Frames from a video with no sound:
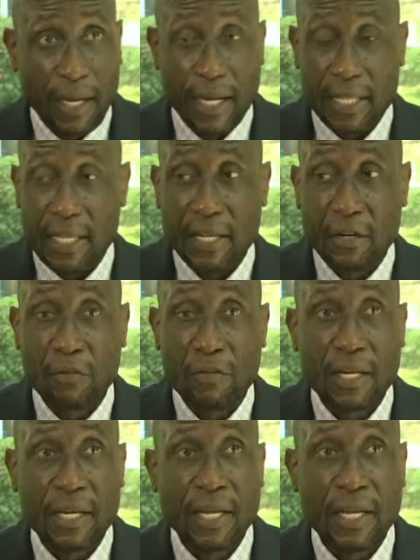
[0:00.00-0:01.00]
At the end of
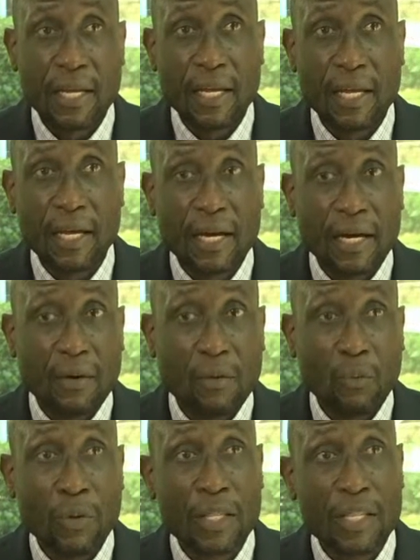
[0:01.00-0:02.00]
the day,
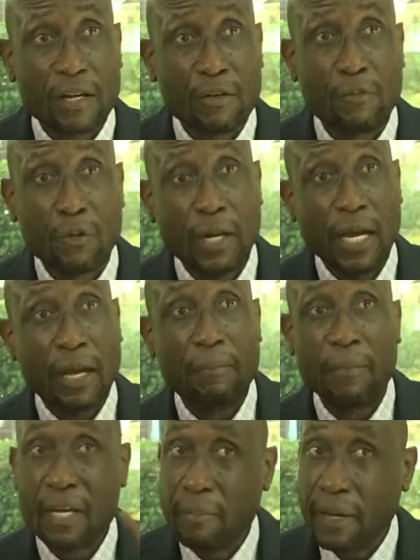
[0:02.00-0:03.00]
with that phone, I
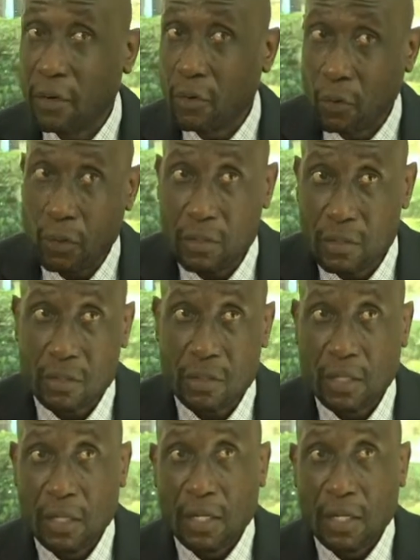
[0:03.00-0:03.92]
make my calls.